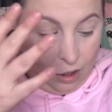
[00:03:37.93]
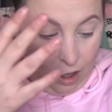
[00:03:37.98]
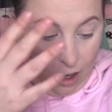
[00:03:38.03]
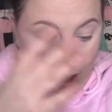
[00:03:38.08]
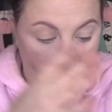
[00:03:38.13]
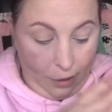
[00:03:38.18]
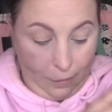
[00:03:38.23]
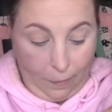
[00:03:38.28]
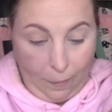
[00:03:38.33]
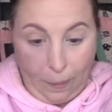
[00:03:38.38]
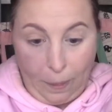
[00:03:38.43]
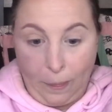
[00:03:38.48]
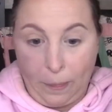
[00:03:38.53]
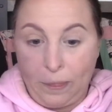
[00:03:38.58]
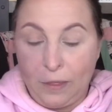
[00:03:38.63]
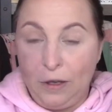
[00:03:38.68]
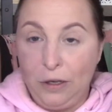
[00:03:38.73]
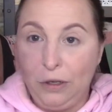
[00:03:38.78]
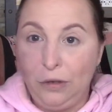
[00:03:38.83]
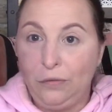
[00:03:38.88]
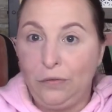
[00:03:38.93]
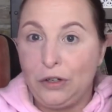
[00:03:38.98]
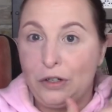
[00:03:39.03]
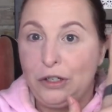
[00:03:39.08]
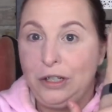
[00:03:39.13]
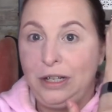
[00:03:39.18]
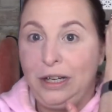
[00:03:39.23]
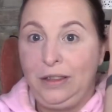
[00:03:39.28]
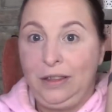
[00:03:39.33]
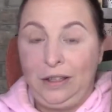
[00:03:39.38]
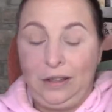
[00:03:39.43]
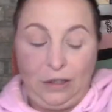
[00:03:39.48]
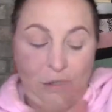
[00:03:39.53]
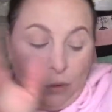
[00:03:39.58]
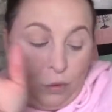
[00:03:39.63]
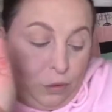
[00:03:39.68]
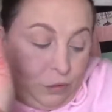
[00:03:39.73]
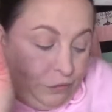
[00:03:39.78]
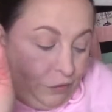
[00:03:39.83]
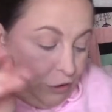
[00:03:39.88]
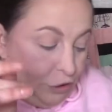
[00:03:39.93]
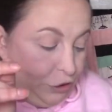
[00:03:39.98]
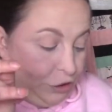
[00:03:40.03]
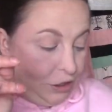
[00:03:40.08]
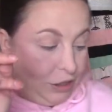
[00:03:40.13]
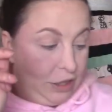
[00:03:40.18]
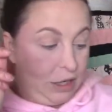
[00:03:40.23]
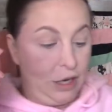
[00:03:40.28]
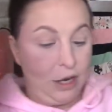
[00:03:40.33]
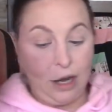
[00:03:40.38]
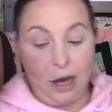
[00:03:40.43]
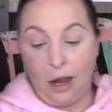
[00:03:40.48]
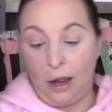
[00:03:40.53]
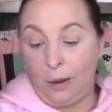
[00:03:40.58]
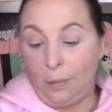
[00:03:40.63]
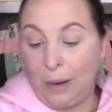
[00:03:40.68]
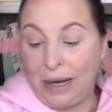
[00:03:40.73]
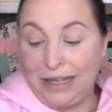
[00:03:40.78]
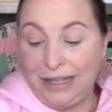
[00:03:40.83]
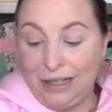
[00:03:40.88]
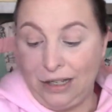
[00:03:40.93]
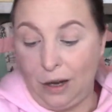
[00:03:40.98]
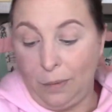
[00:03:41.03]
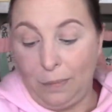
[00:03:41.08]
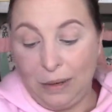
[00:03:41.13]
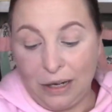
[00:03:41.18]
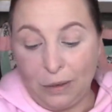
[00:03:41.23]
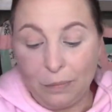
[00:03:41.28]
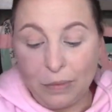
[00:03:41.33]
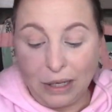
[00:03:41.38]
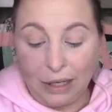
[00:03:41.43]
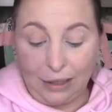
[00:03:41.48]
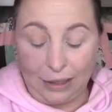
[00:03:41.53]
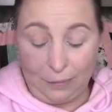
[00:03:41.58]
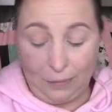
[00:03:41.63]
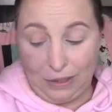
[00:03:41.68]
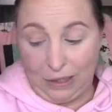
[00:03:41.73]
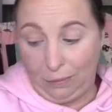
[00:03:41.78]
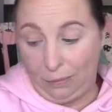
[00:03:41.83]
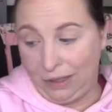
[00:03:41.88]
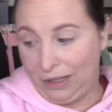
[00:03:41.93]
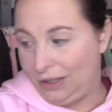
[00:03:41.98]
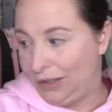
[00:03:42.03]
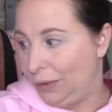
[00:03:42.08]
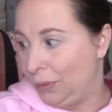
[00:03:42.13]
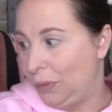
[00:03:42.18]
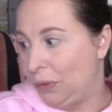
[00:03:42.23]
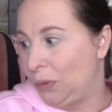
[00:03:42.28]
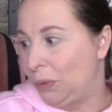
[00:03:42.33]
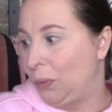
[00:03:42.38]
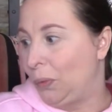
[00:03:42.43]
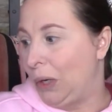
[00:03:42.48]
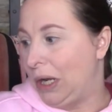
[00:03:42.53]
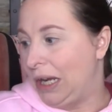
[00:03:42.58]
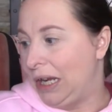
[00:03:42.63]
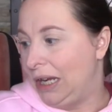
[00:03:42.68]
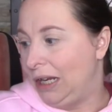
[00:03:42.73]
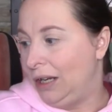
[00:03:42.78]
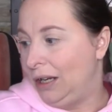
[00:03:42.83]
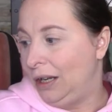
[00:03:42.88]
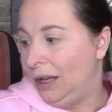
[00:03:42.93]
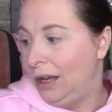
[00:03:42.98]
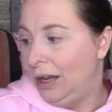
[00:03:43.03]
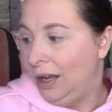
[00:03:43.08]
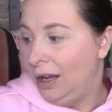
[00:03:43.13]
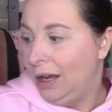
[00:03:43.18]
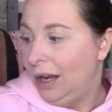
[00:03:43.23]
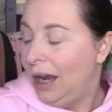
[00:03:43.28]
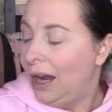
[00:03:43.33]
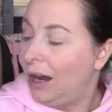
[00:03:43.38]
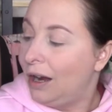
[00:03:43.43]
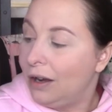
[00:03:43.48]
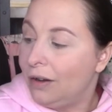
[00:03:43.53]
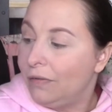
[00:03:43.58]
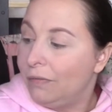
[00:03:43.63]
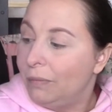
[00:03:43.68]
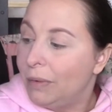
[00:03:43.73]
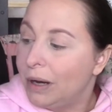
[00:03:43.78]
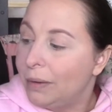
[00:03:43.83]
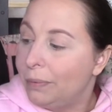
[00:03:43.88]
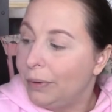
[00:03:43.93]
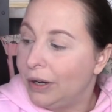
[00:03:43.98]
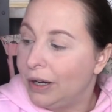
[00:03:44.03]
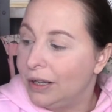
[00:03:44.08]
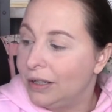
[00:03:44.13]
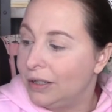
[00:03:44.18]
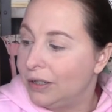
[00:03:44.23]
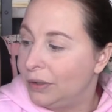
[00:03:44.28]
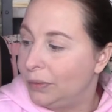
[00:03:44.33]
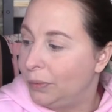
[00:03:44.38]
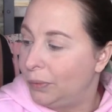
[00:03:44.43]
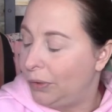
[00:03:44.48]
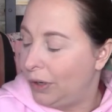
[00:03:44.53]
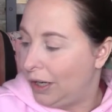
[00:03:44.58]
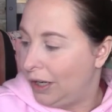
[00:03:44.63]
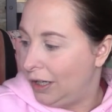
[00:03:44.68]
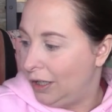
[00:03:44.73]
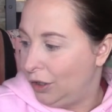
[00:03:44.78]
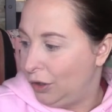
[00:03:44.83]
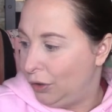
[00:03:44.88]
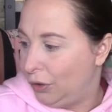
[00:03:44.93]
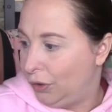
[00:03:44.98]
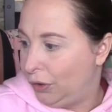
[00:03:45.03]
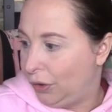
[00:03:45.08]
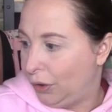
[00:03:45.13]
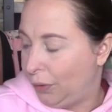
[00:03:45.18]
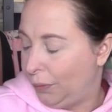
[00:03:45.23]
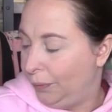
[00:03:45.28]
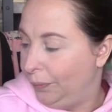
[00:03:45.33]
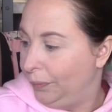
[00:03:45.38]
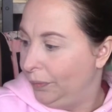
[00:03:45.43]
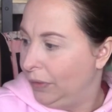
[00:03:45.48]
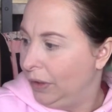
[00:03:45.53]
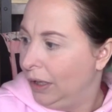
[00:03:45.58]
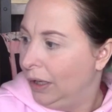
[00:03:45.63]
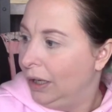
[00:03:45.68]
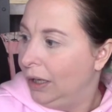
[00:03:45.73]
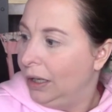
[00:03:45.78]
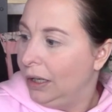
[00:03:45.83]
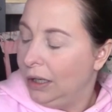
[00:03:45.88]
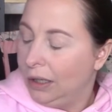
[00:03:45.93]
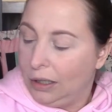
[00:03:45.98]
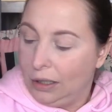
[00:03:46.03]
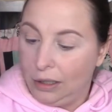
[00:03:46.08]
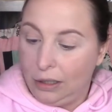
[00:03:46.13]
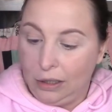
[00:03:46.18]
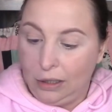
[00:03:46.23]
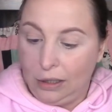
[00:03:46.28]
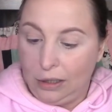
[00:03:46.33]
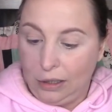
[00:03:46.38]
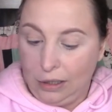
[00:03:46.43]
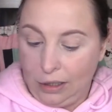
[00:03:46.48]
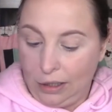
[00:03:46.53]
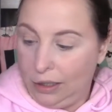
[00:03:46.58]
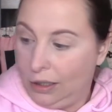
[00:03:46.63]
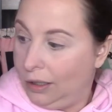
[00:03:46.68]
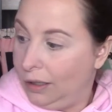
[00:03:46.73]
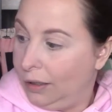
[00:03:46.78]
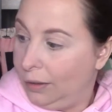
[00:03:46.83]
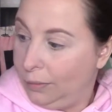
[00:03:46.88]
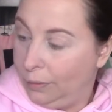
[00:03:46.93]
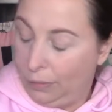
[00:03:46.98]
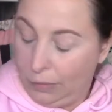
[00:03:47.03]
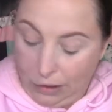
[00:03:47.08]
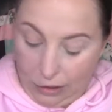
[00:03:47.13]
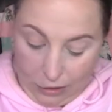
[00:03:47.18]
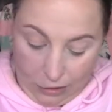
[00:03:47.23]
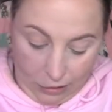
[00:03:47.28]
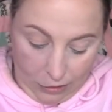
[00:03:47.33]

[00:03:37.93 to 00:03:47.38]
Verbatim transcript: um, the new version and then the old version. Um, I did not pick up the lip set because it was way out of my price range. So I am